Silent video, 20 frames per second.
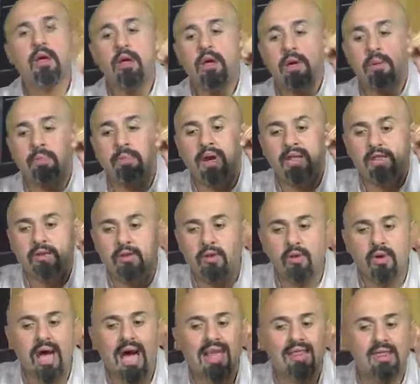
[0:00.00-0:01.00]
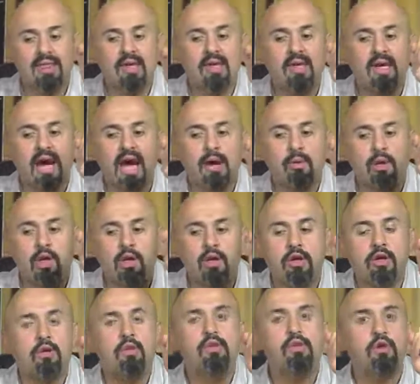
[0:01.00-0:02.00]
But do not think I will
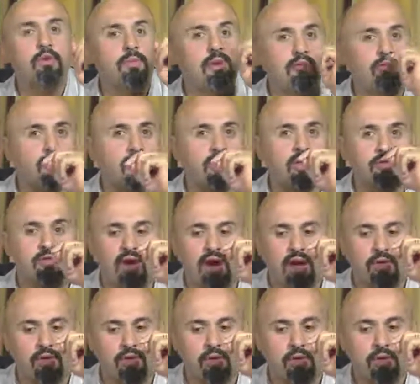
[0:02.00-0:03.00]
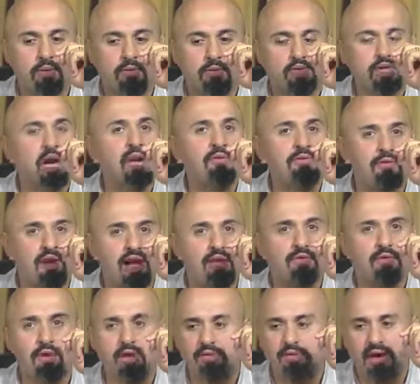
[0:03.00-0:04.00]
accuse you before the Father. John 5,
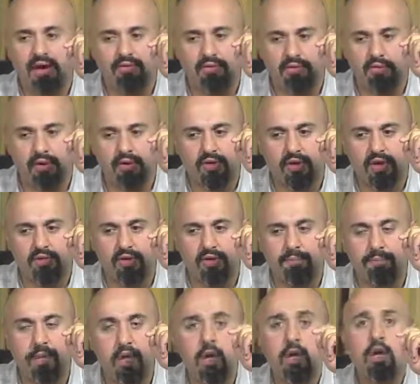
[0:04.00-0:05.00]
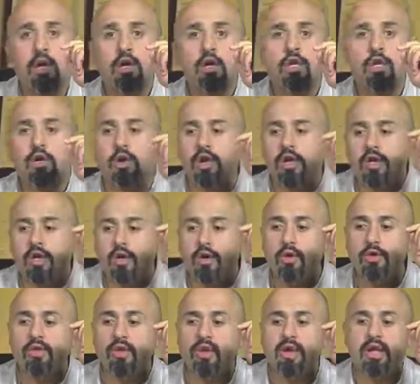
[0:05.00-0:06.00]
45 to 47. Your
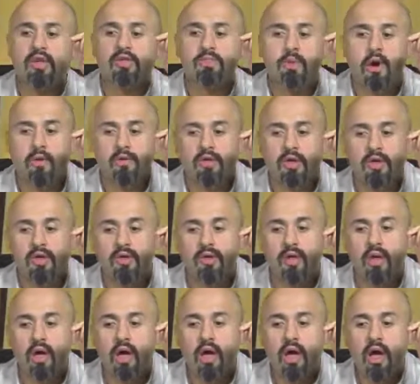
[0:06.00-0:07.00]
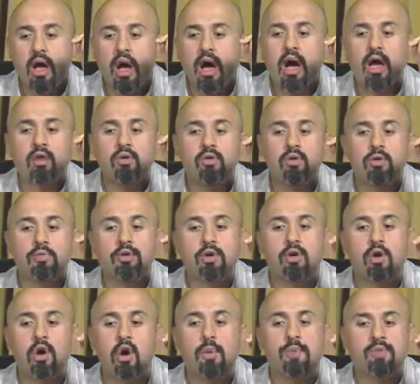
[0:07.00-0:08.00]
accuser is Moses, on whom your
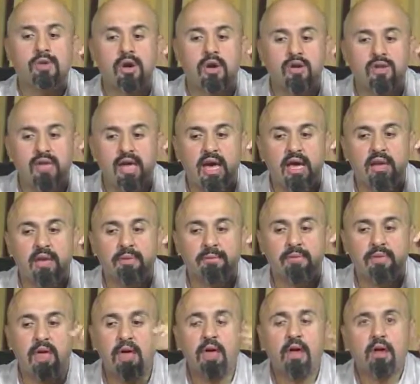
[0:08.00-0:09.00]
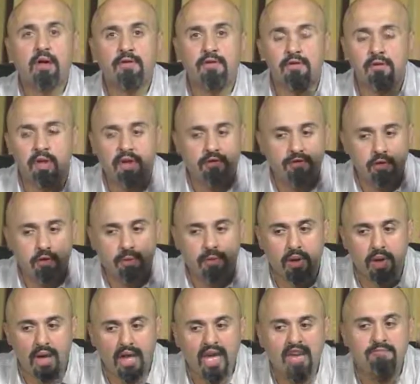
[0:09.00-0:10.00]
hopes are set. If you
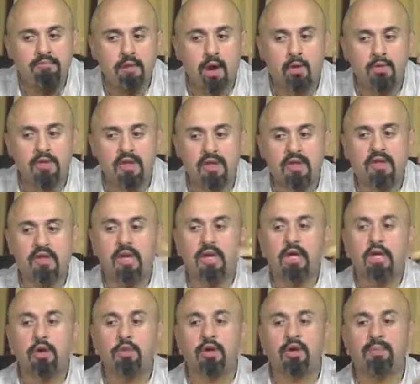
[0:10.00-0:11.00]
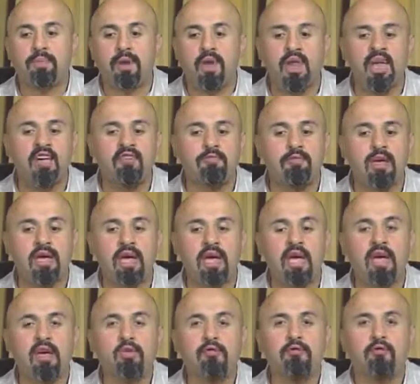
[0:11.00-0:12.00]
believe Moses, you would believe
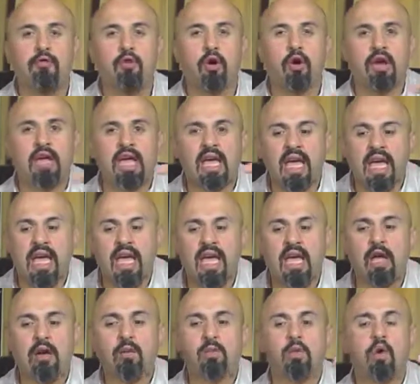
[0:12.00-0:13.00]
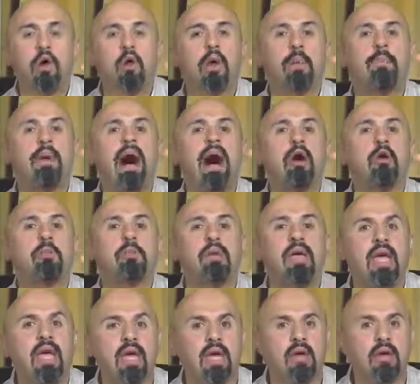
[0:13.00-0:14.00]
me, for he wrote about
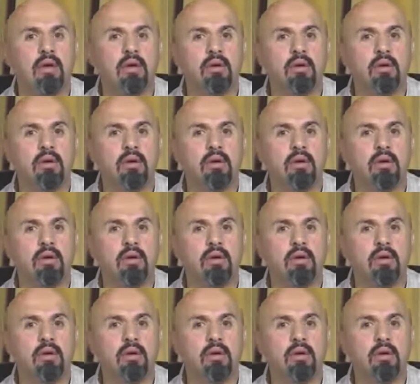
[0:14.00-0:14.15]
me.